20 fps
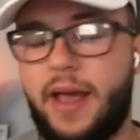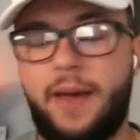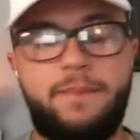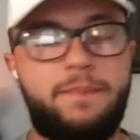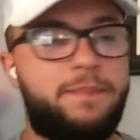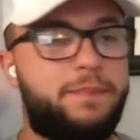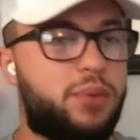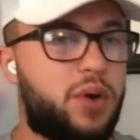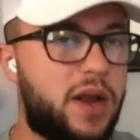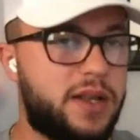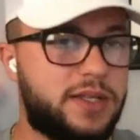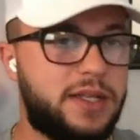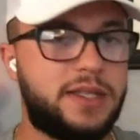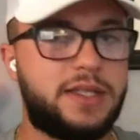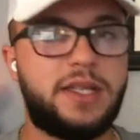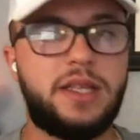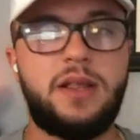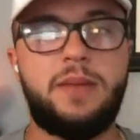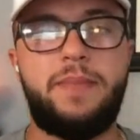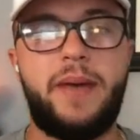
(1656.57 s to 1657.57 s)
That
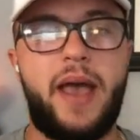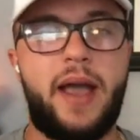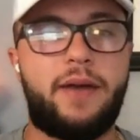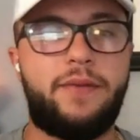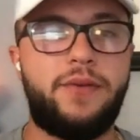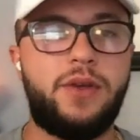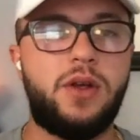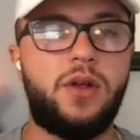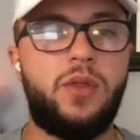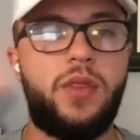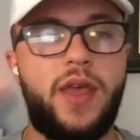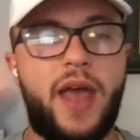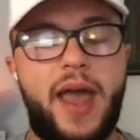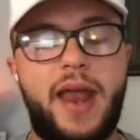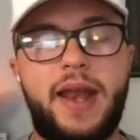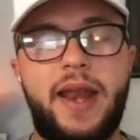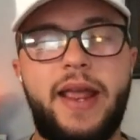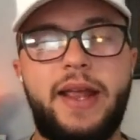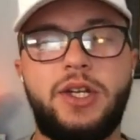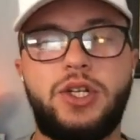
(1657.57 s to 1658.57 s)
presence in the backfield,
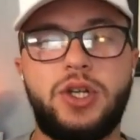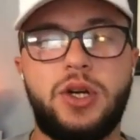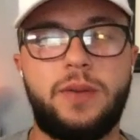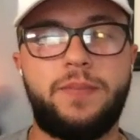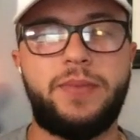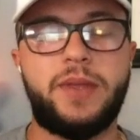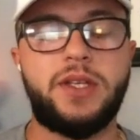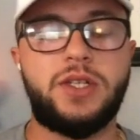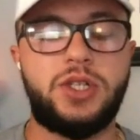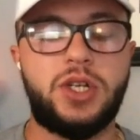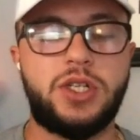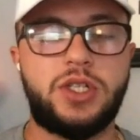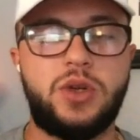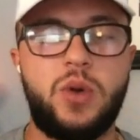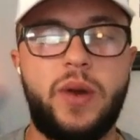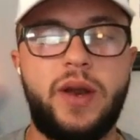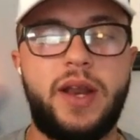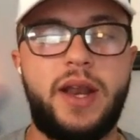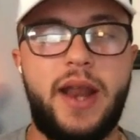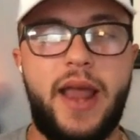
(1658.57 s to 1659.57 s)
that nature is just
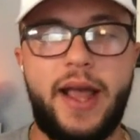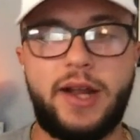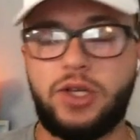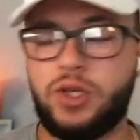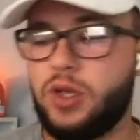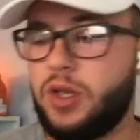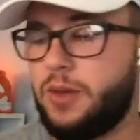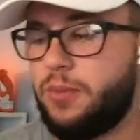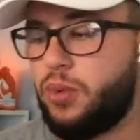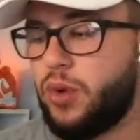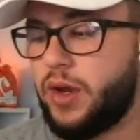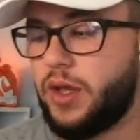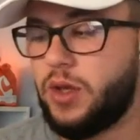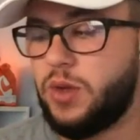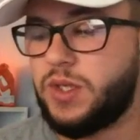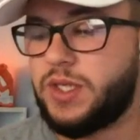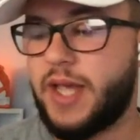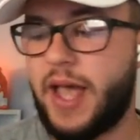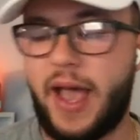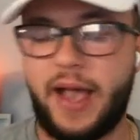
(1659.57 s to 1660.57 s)
going to naturally bring
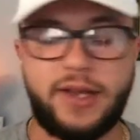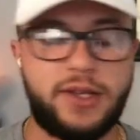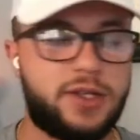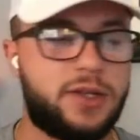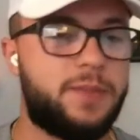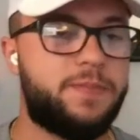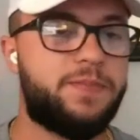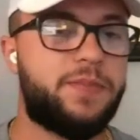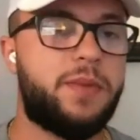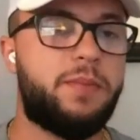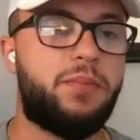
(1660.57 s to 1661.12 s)
you sacks,